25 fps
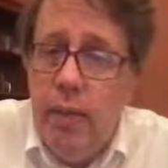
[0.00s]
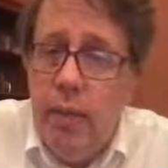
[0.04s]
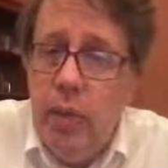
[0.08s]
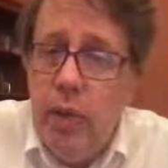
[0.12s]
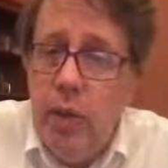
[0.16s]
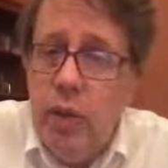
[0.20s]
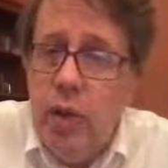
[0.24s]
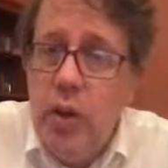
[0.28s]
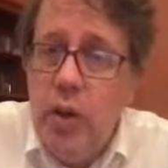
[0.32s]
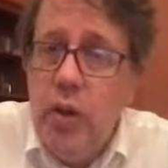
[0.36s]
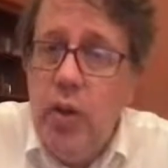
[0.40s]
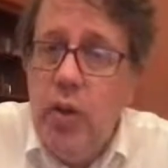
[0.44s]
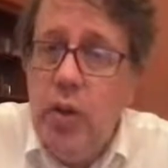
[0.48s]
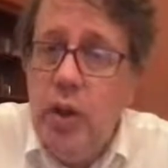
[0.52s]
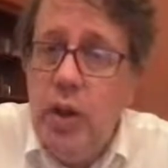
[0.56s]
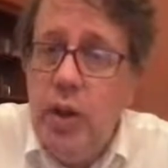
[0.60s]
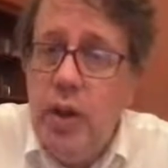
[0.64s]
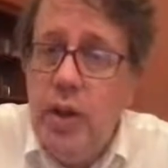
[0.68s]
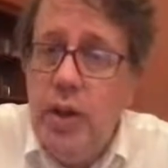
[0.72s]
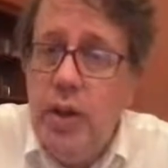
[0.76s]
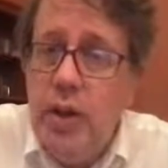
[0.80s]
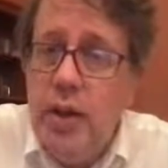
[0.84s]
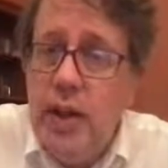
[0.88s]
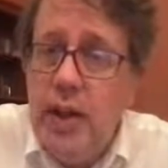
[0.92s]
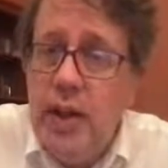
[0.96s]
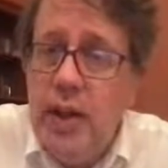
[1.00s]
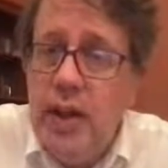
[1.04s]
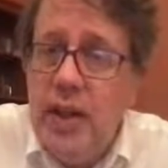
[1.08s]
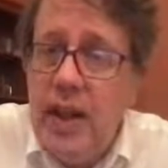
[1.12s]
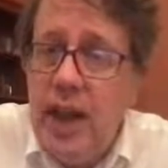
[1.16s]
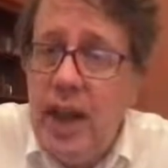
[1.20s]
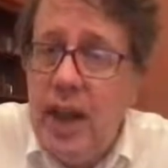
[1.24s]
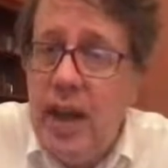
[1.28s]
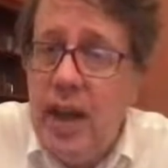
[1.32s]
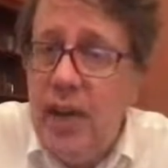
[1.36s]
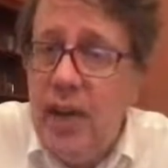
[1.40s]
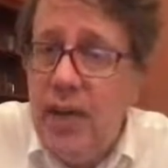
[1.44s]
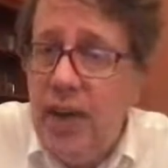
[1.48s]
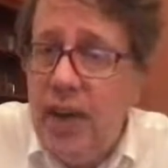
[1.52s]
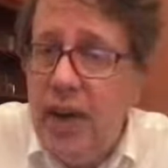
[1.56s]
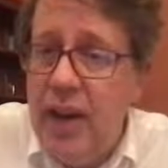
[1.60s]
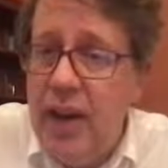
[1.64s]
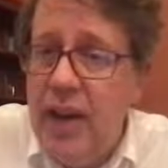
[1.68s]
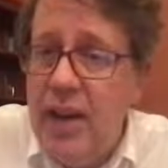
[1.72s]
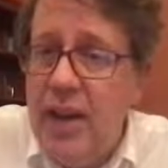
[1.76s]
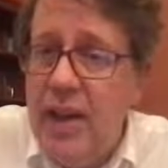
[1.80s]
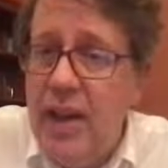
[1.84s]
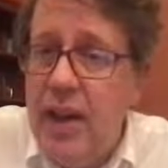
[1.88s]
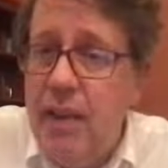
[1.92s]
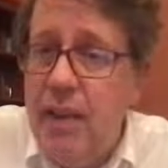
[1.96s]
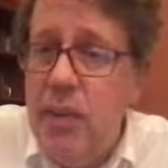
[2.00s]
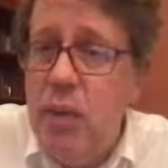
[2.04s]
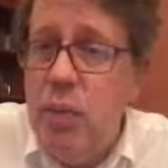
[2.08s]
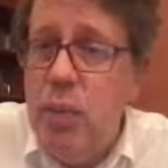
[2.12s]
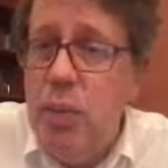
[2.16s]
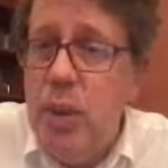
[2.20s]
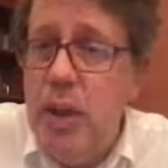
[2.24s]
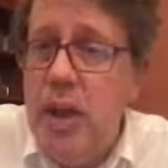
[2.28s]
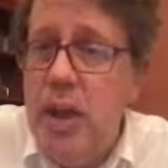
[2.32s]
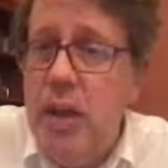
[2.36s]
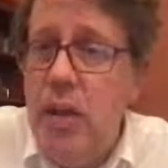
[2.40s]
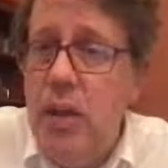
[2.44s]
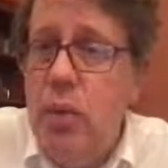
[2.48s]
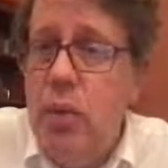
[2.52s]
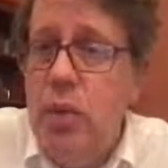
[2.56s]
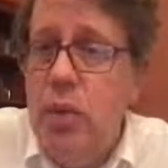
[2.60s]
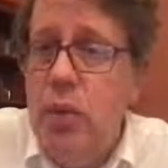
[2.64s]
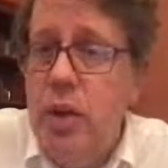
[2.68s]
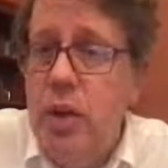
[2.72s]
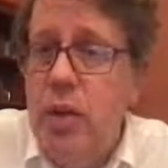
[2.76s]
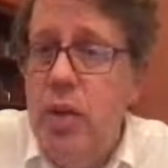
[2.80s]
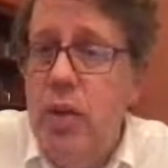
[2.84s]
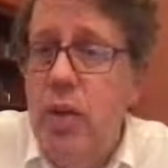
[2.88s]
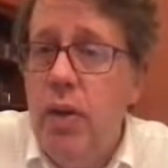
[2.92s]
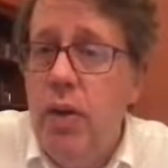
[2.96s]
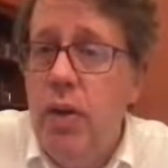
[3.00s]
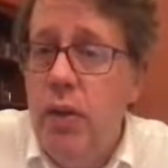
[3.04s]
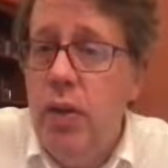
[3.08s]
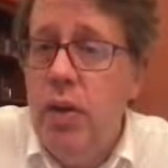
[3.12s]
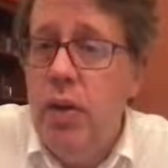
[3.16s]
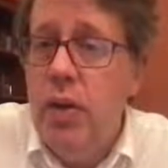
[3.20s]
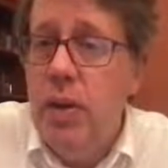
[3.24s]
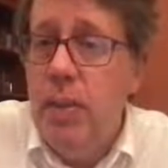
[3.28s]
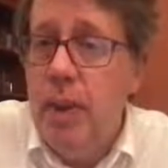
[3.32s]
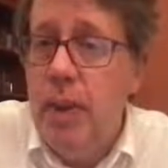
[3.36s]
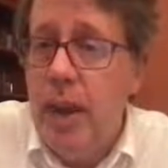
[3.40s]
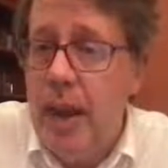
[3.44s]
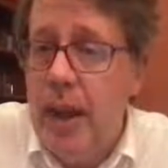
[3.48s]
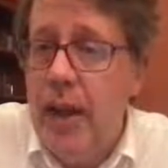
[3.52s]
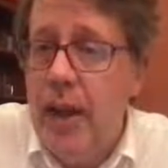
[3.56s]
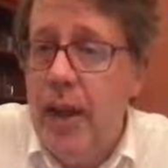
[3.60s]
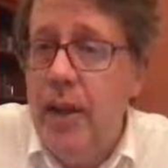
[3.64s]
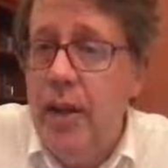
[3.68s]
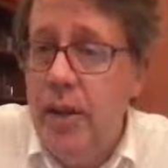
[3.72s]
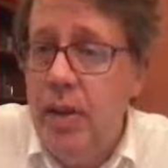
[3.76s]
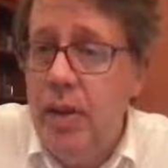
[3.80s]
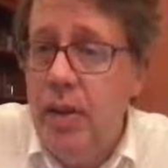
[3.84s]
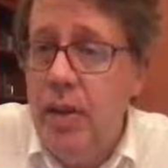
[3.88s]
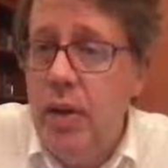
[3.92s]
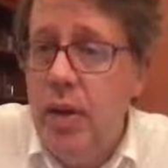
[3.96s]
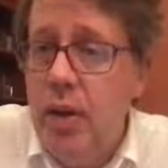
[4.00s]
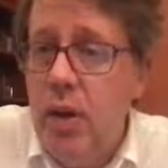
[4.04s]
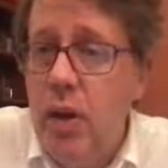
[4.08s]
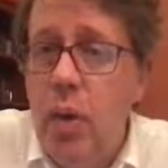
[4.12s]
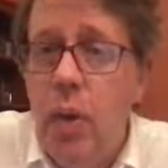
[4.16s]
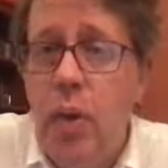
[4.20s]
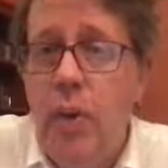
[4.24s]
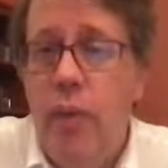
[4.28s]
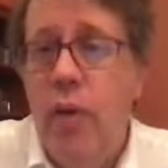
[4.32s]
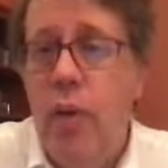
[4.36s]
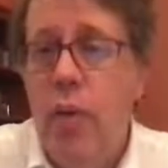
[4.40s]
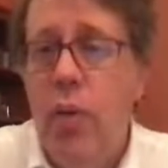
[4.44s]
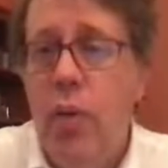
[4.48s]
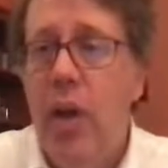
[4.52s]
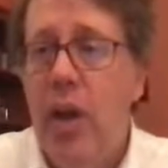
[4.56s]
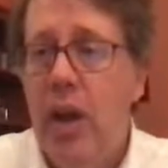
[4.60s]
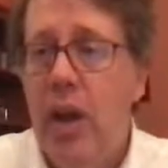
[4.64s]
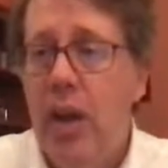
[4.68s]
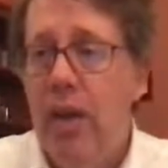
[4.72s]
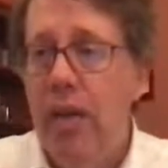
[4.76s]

solutions that satisfy n times p equals 0 for some n, if you